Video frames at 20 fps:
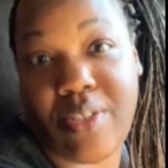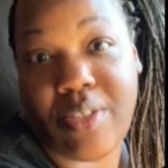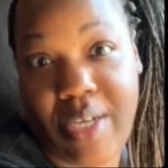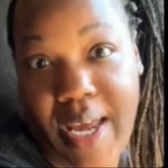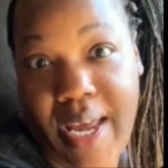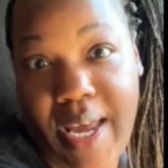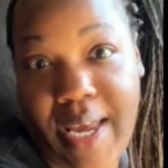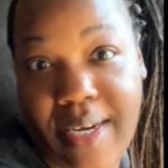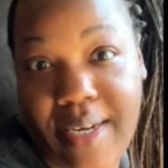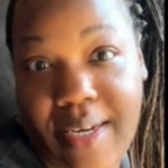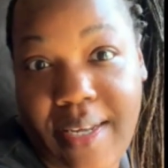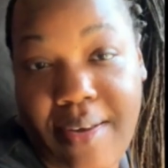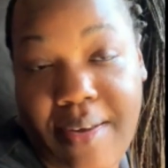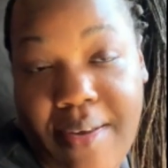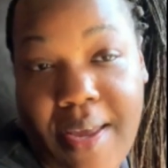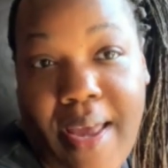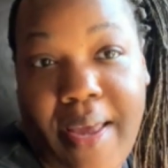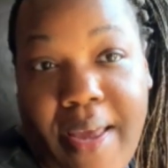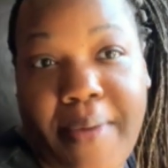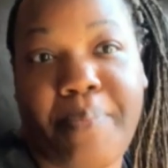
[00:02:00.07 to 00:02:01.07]
you got.
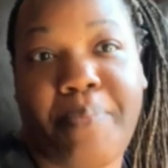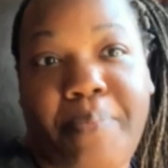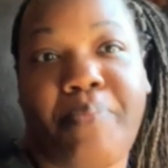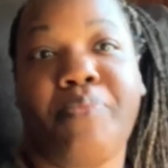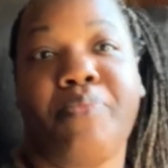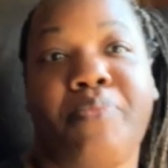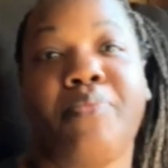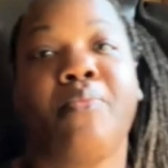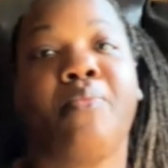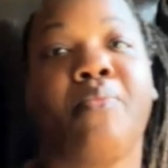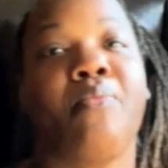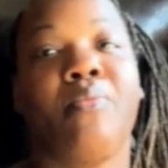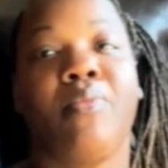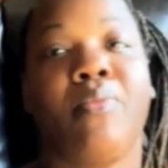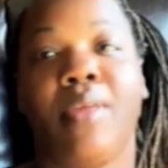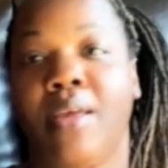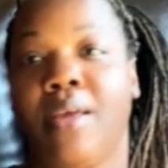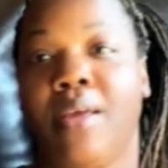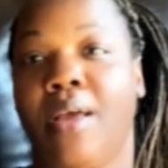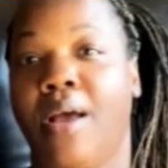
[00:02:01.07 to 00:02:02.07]
Okay.
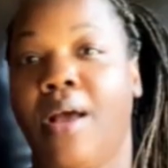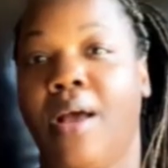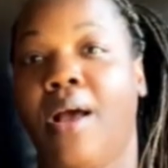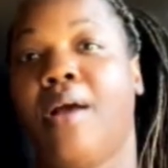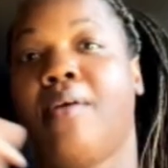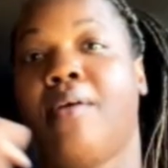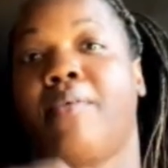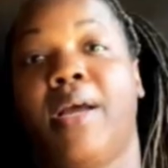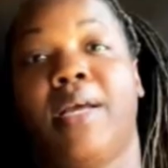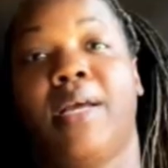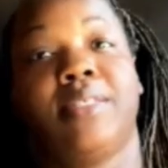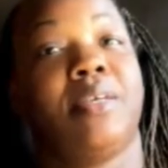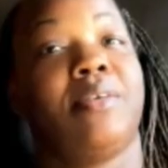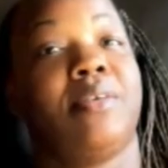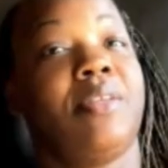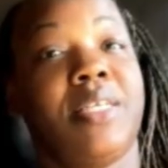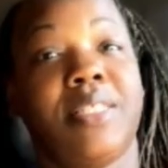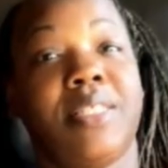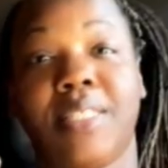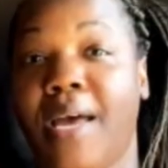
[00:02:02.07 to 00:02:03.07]
All right. So
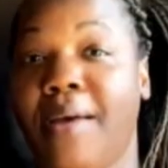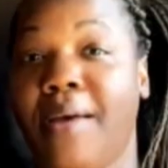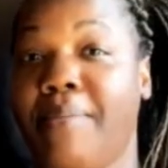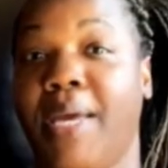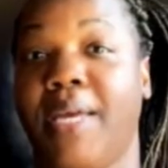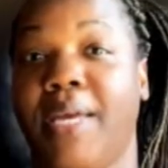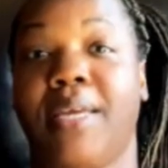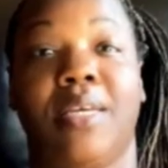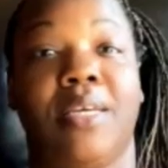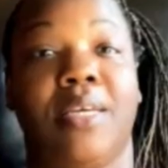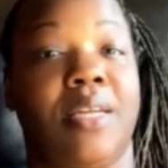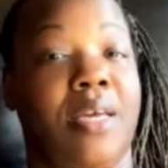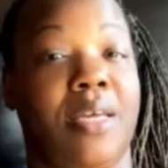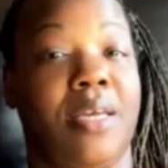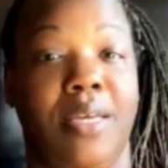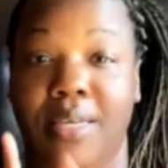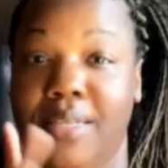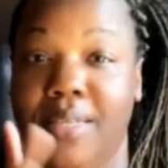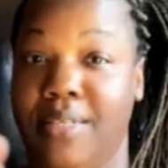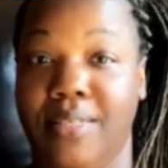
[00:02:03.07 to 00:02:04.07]
let's hop back in. I
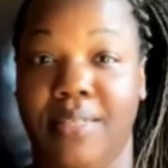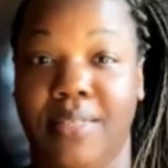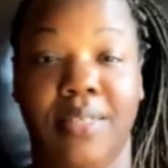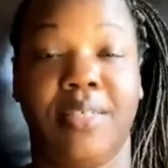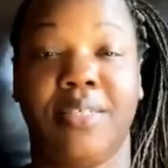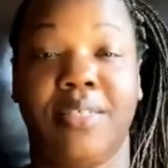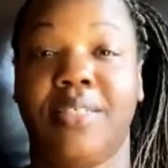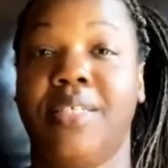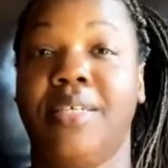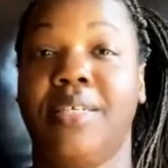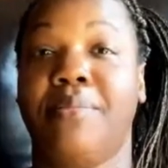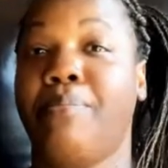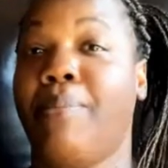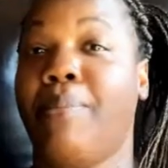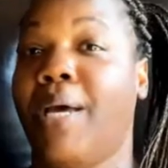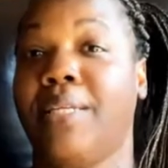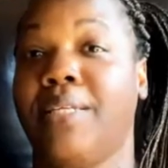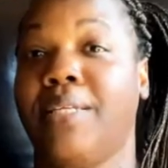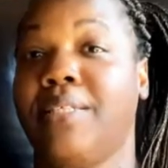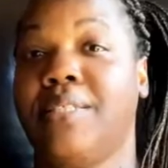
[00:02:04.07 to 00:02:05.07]
had to sip
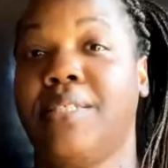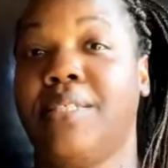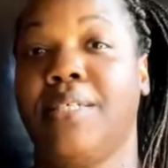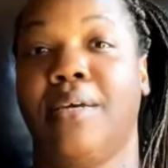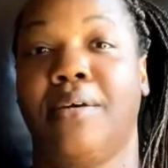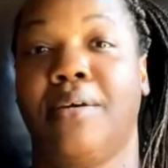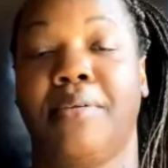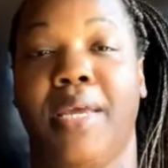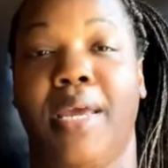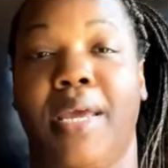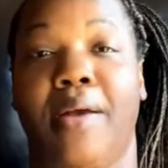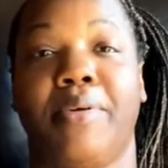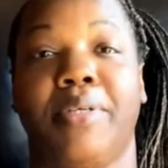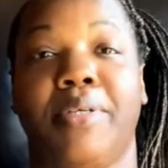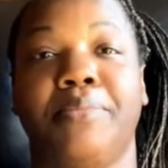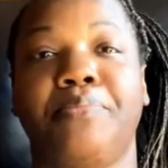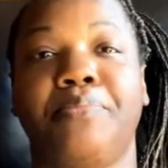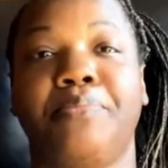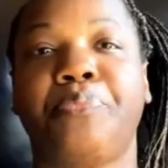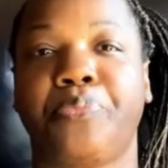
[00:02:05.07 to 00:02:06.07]
my little tea on that one.
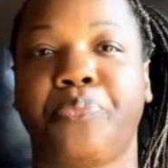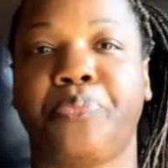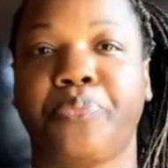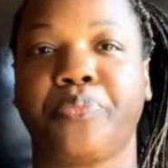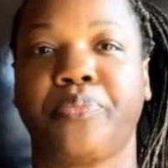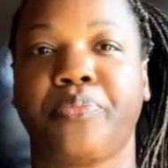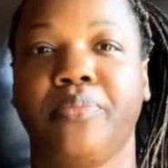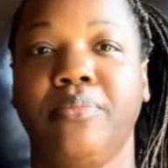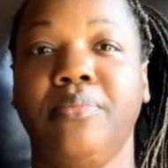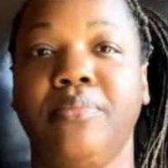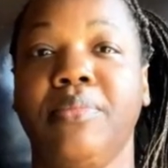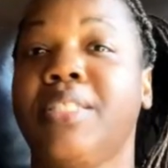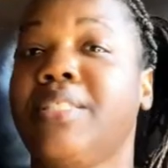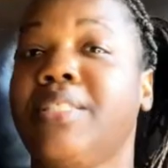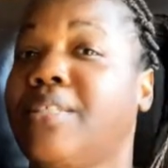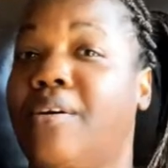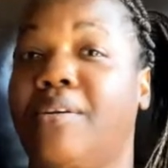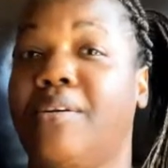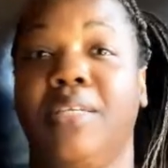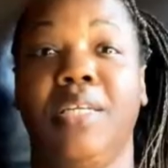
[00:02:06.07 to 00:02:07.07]

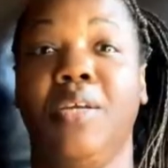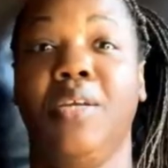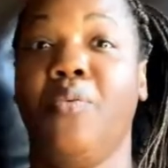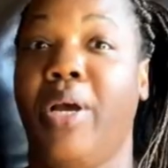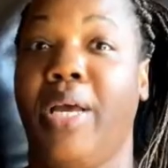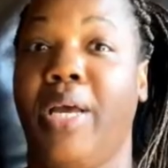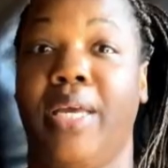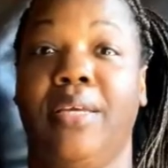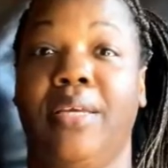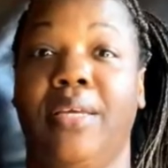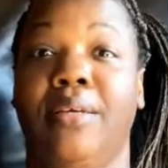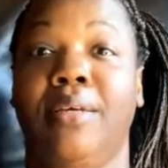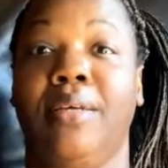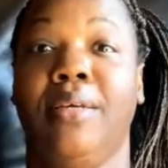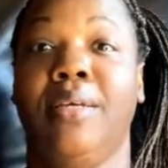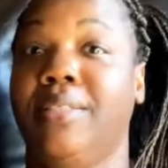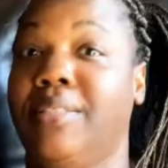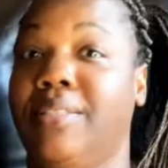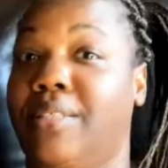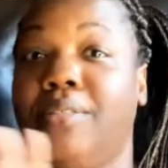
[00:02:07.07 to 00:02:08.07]
So anyway,
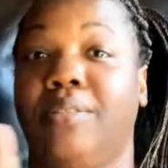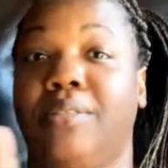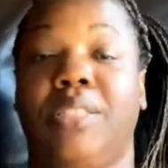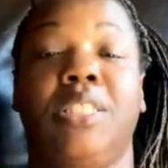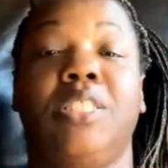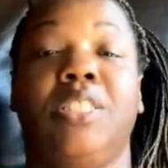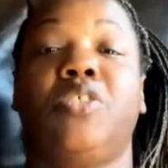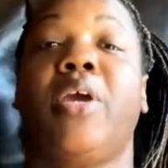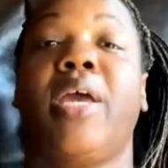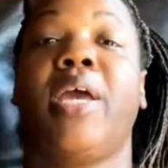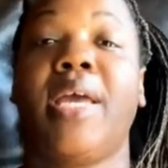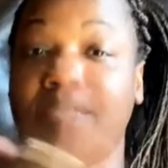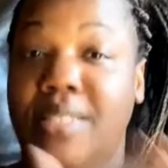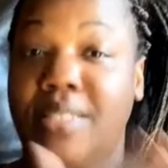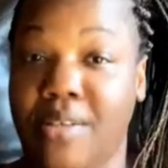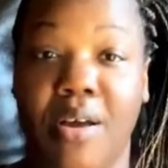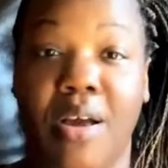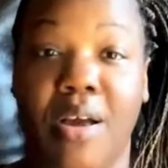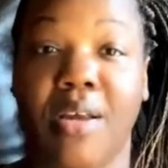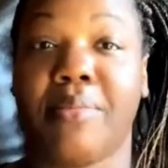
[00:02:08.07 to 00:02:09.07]
so she drags
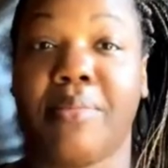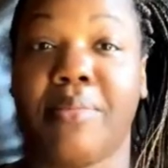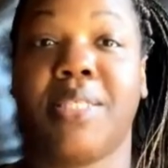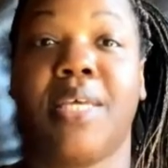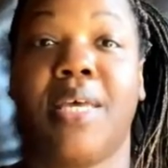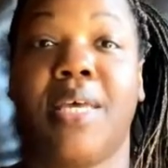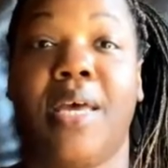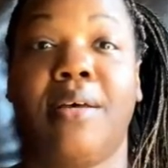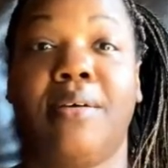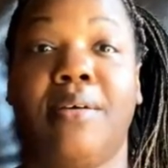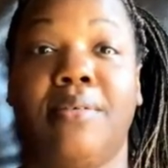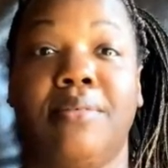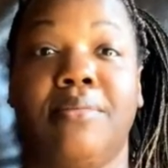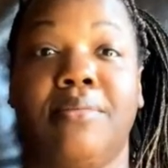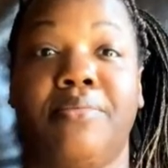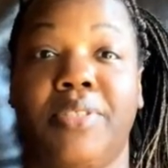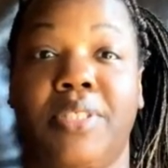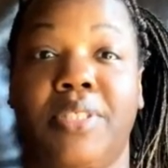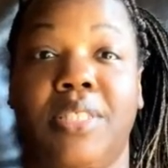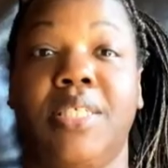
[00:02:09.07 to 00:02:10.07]
arguments out
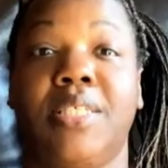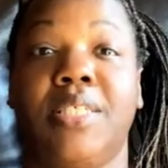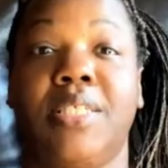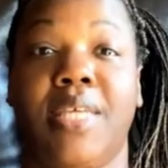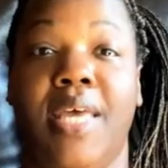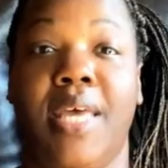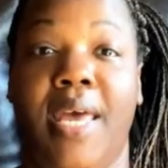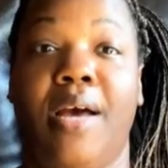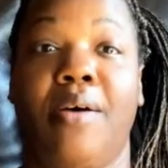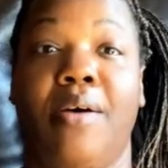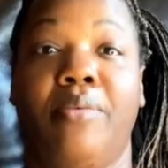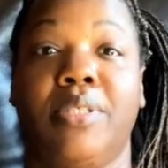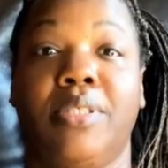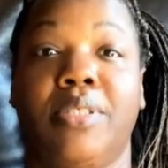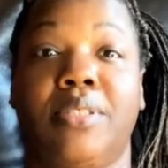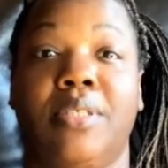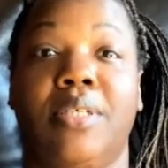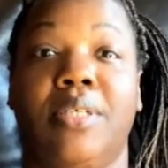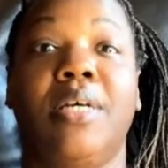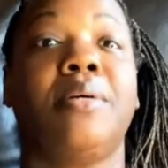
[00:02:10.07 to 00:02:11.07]
for 6
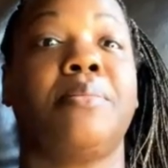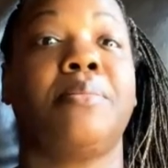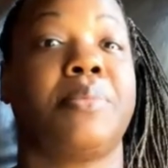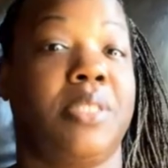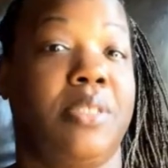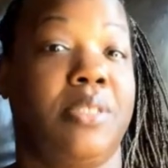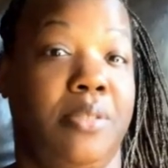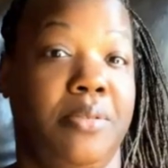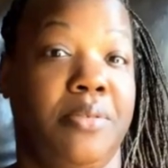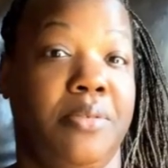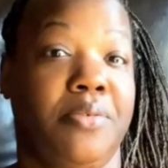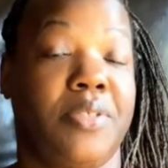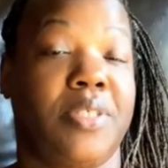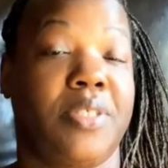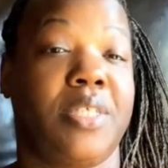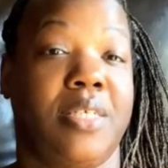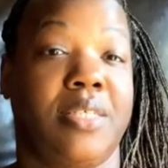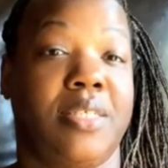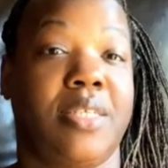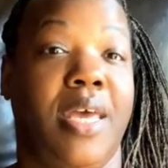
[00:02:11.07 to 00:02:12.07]
hours, up to
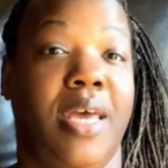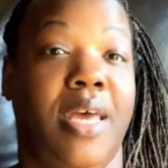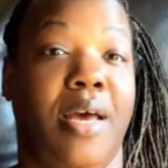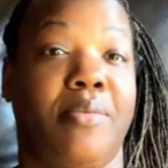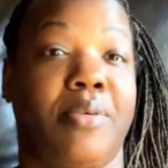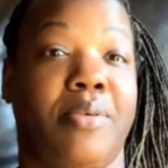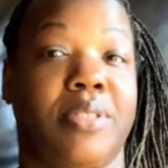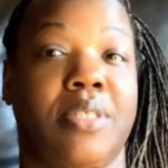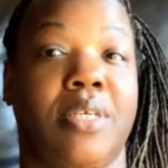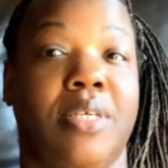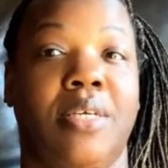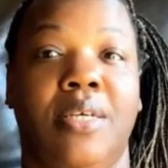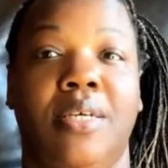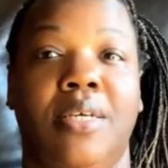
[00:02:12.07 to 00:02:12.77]
6 hours.